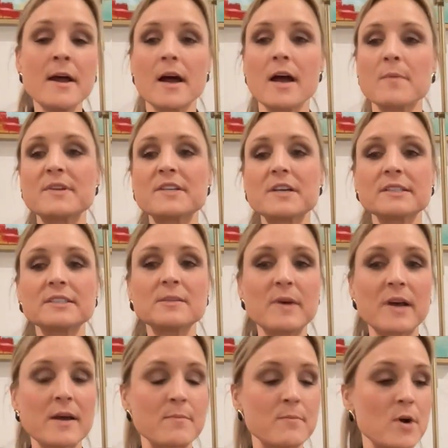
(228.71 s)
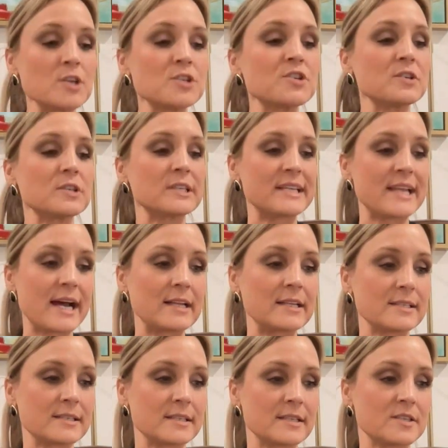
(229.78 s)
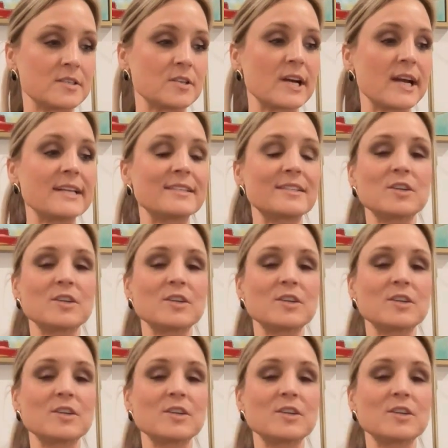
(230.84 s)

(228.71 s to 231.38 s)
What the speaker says: It talks about marginal analysis, all right?